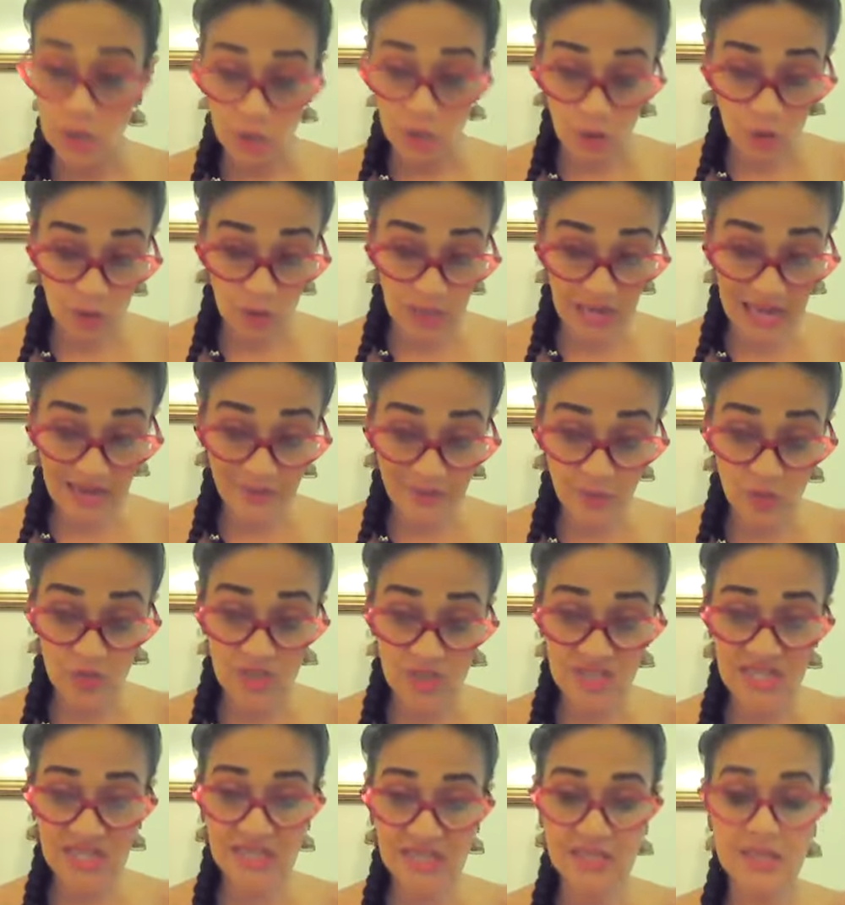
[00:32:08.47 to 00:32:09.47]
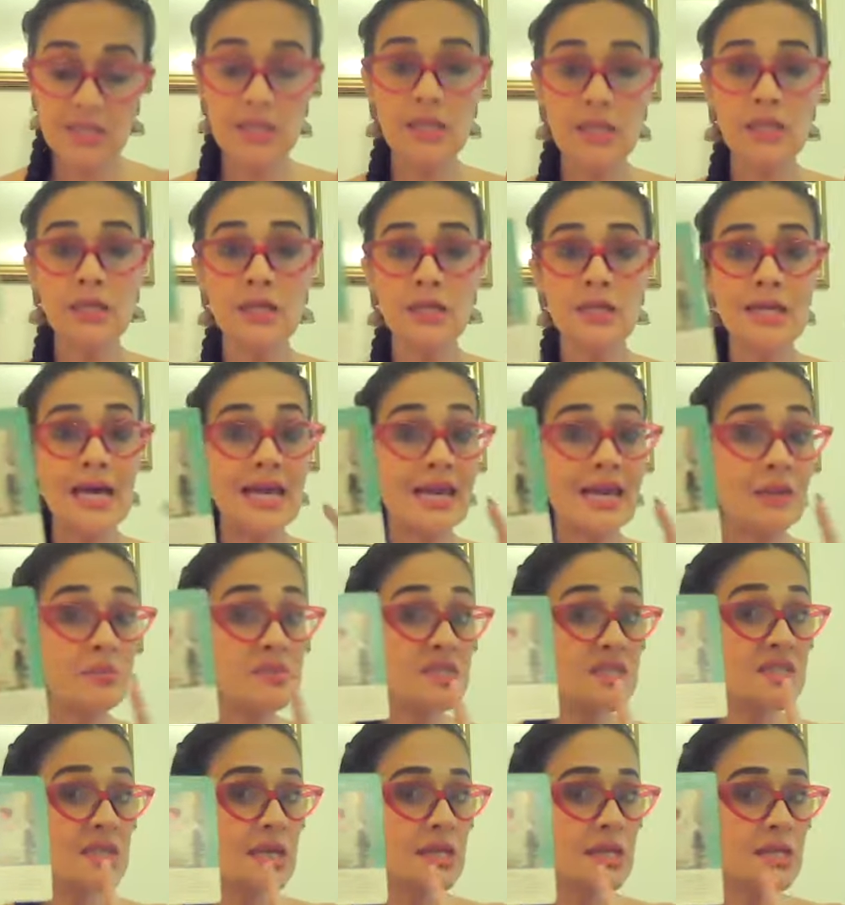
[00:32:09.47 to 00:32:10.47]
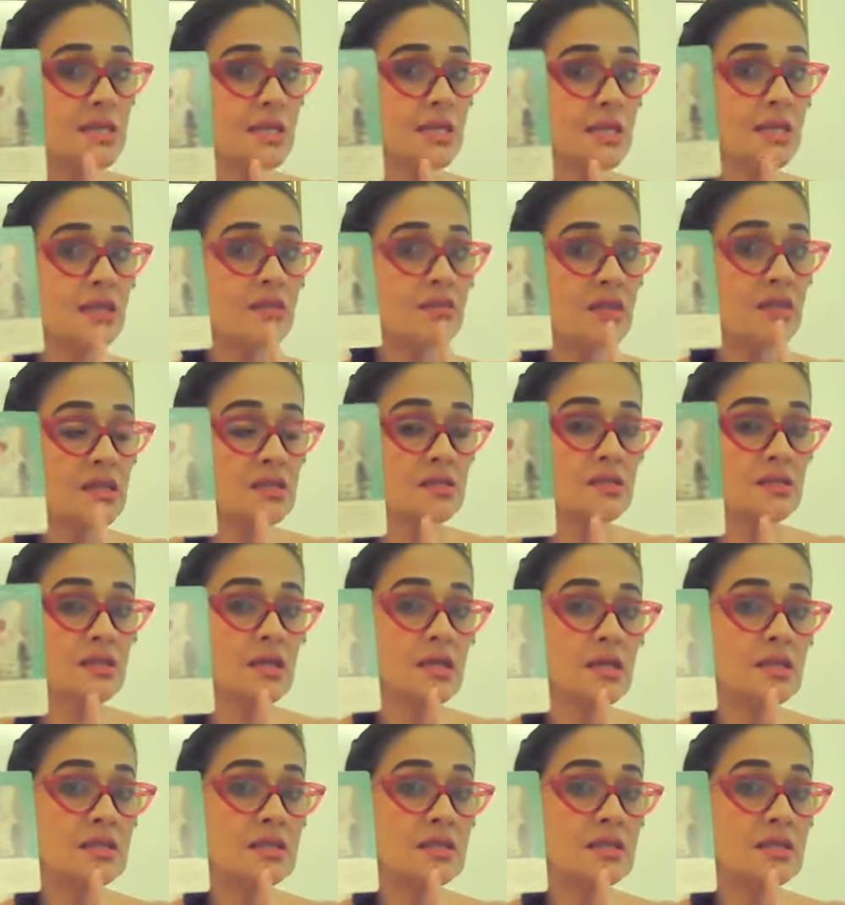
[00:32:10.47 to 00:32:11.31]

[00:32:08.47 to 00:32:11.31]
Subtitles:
You're going to have your debts cleared. And I'm sending this